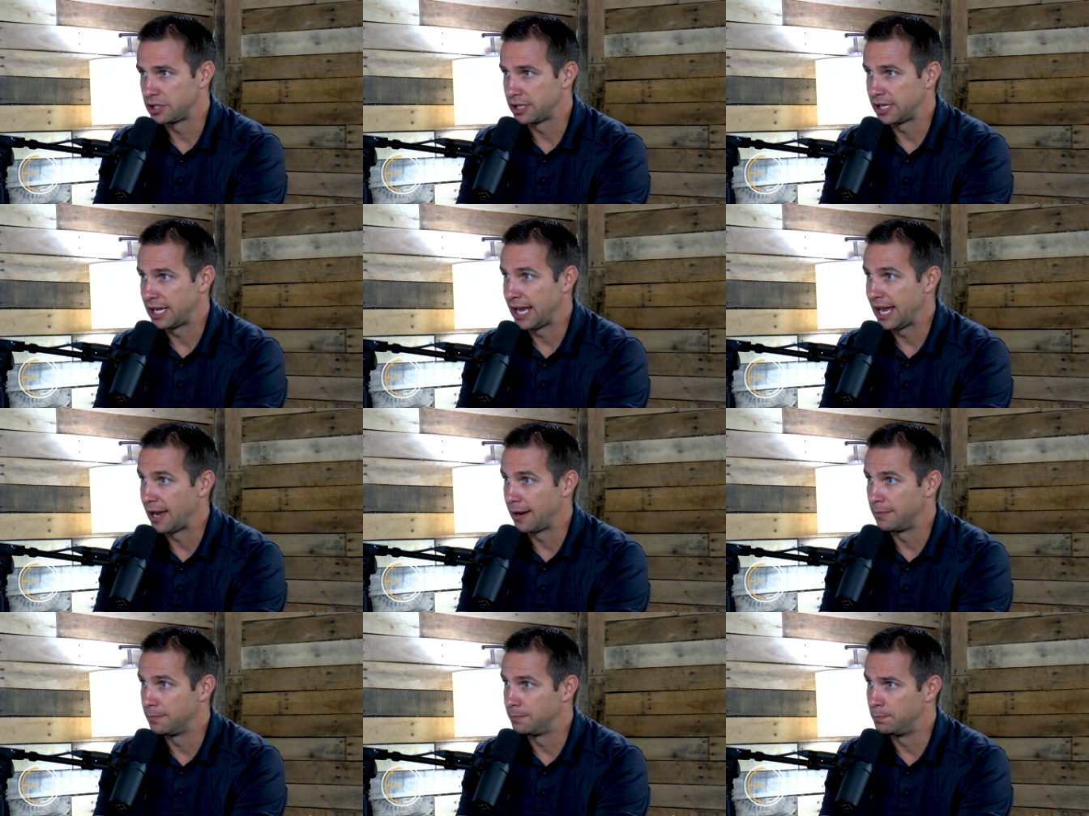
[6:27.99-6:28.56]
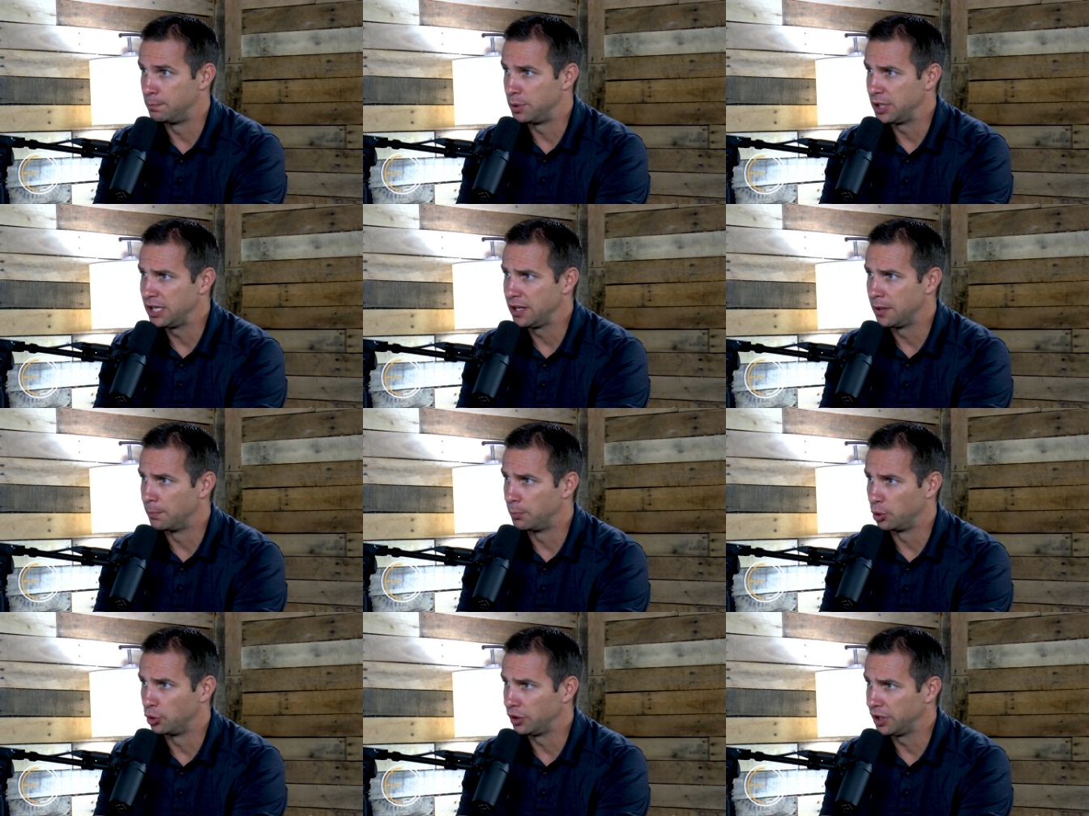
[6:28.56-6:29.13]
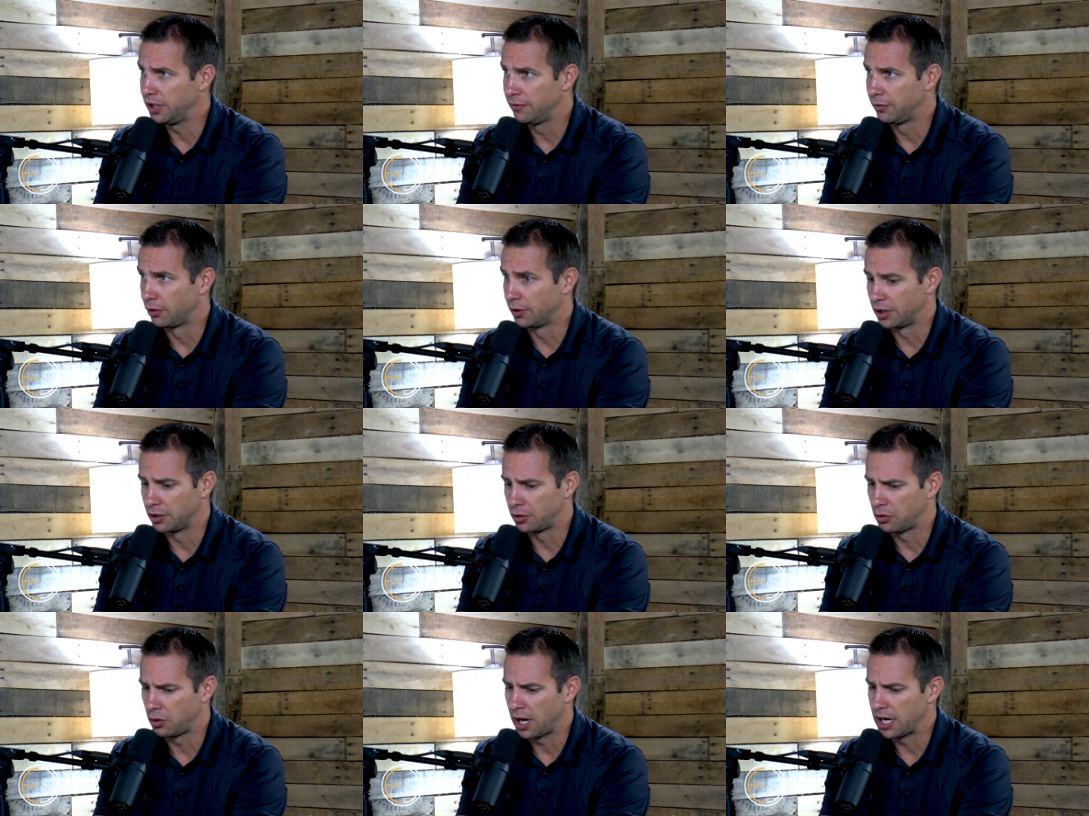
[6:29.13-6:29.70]
can't be a believer
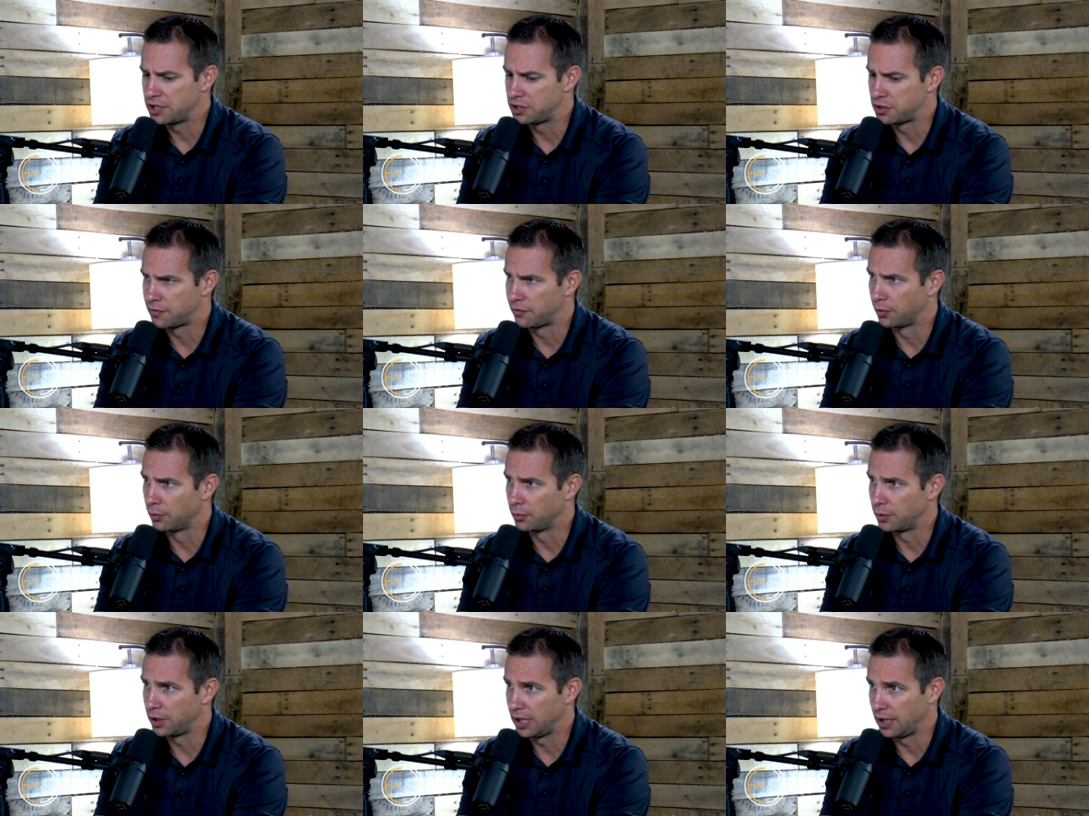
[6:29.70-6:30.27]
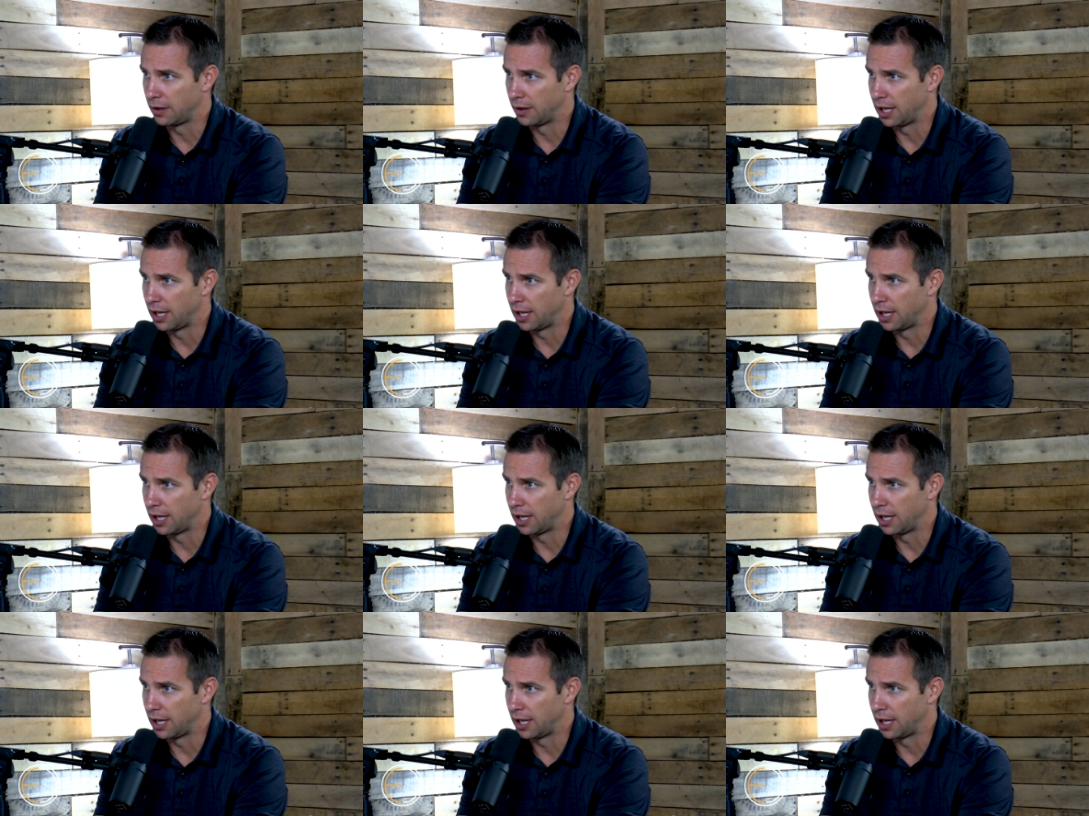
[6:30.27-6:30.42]
in Christ for real.